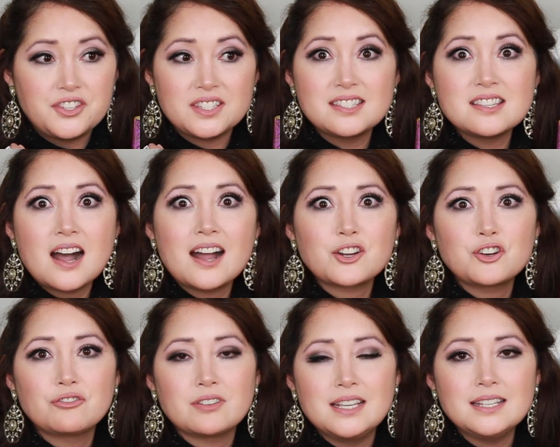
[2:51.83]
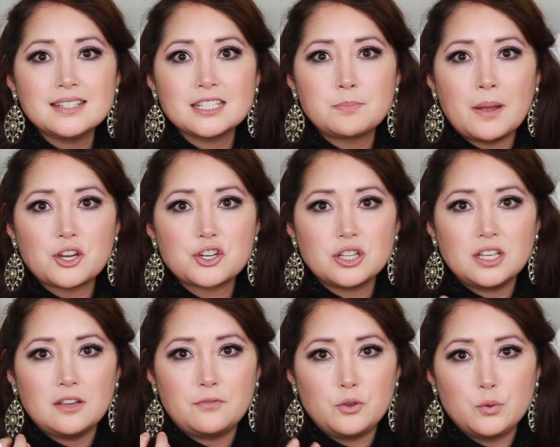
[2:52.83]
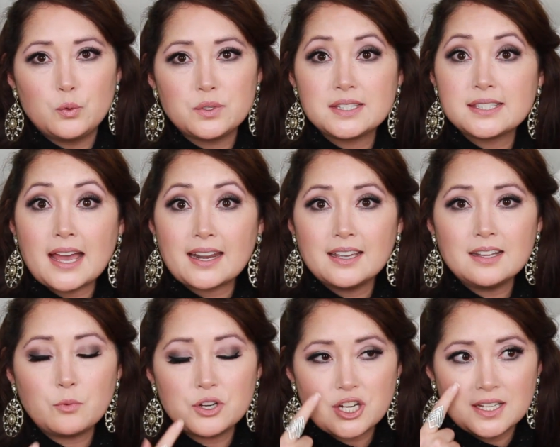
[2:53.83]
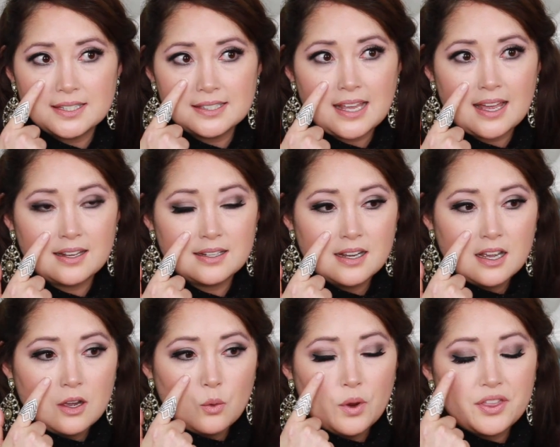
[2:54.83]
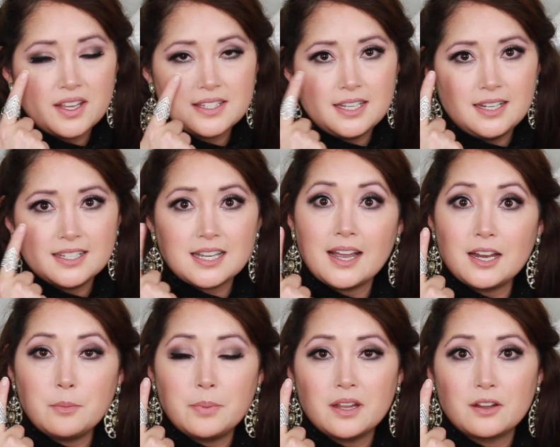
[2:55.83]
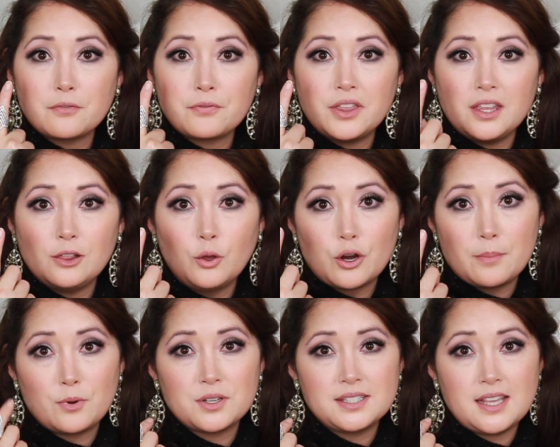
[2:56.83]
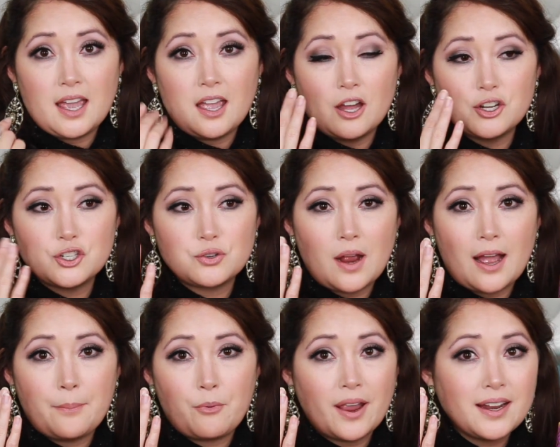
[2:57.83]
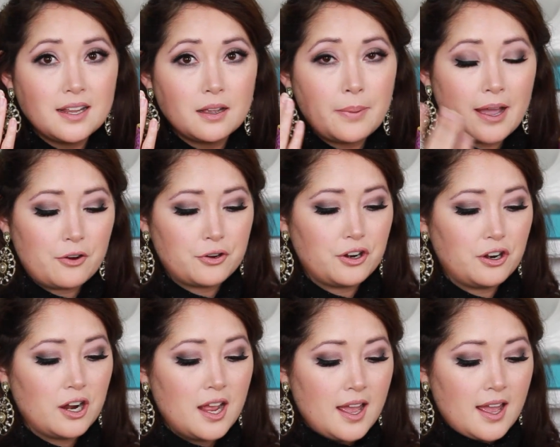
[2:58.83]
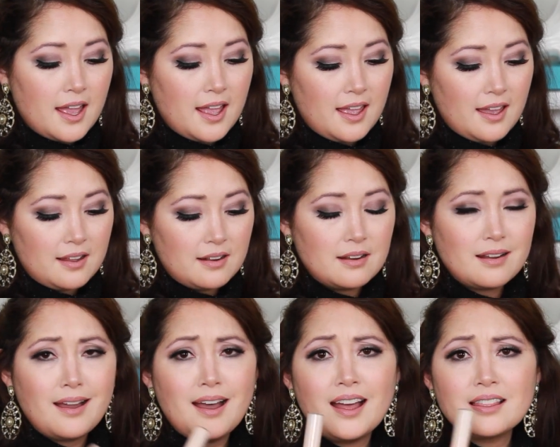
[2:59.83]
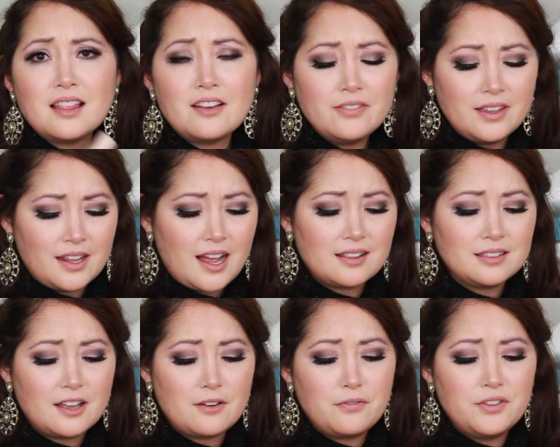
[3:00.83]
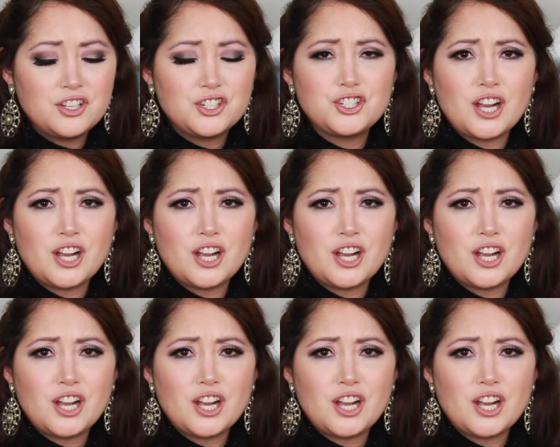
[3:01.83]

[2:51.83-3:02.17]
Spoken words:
does not crease, especially if you set it, which I set with a teeny tiny bit of the Laura Mercier Under Eye Brightening Powder, and I love it. I love the